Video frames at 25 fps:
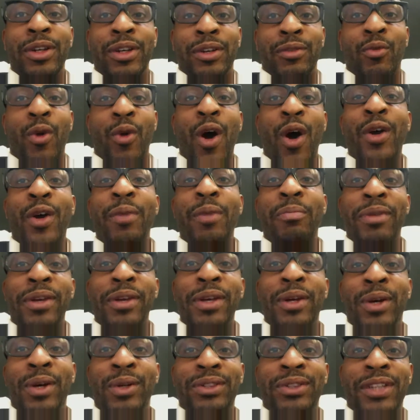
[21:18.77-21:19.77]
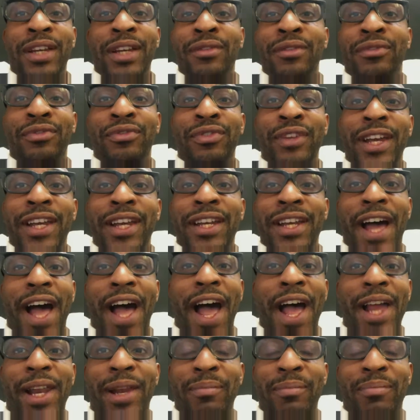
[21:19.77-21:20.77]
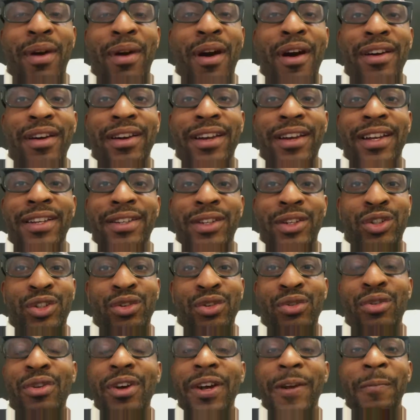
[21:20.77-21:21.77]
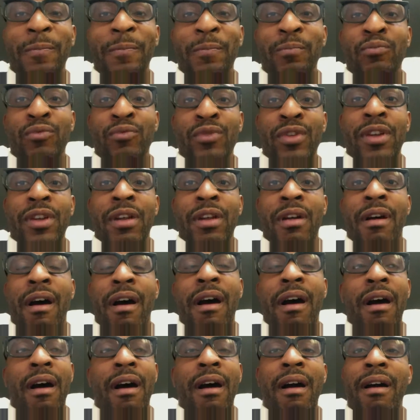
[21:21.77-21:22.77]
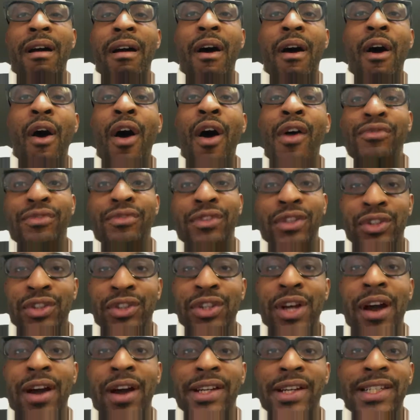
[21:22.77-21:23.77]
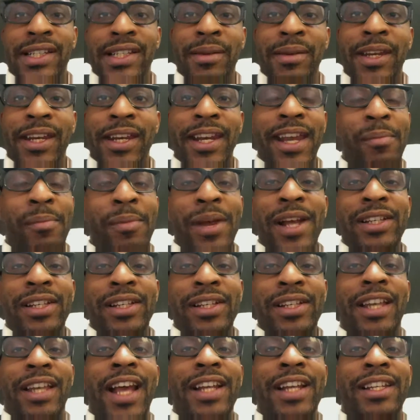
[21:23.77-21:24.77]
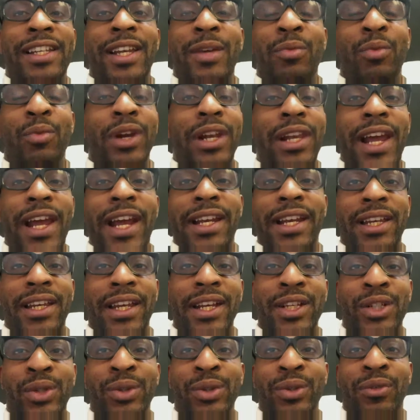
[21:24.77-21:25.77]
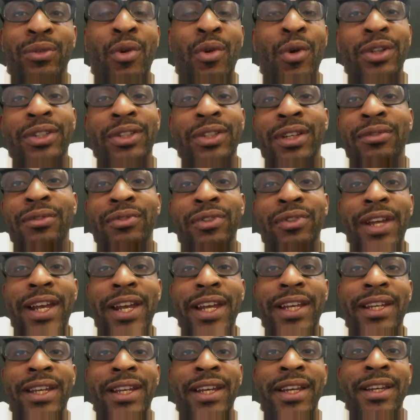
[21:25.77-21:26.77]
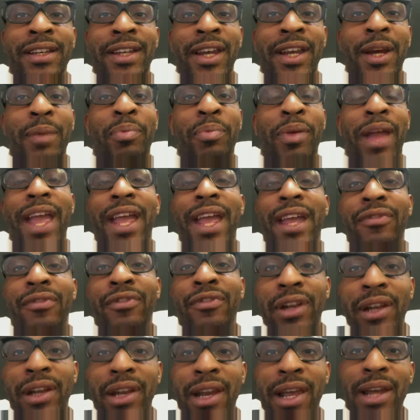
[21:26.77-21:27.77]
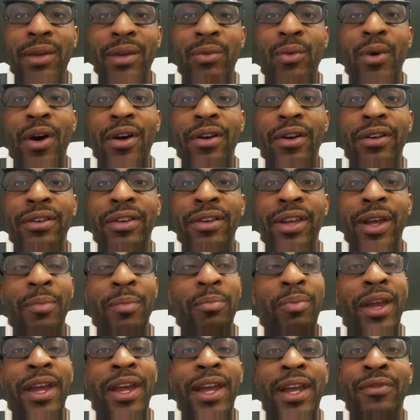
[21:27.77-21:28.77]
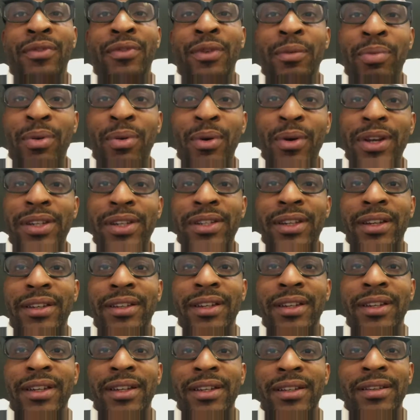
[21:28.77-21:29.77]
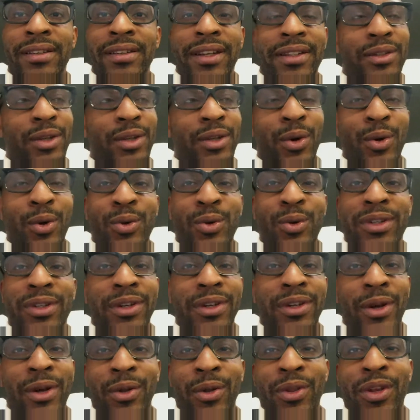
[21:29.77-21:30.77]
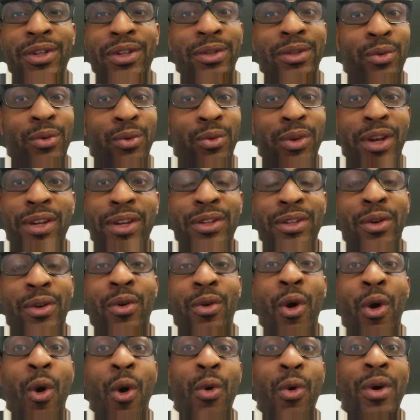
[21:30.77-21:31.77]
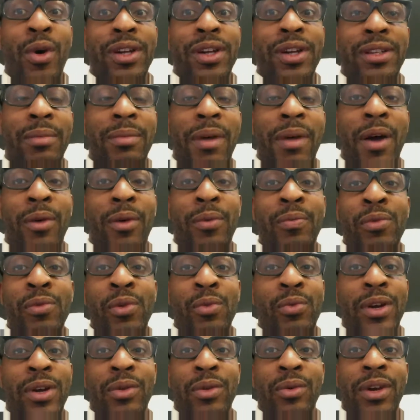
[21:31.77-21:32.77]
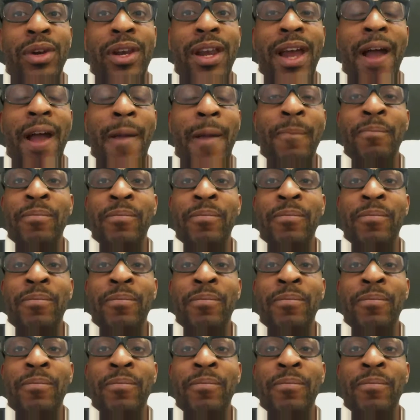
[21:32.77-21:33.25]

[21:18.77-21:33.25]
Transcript: Water bills in Flint, Highland Park, and Detroit are off the charts, and then I mean, that's a related issue. Of course, in Flint, they're paying for lead water, they're paying for poison, right? So you know, there's a whole question about whether or not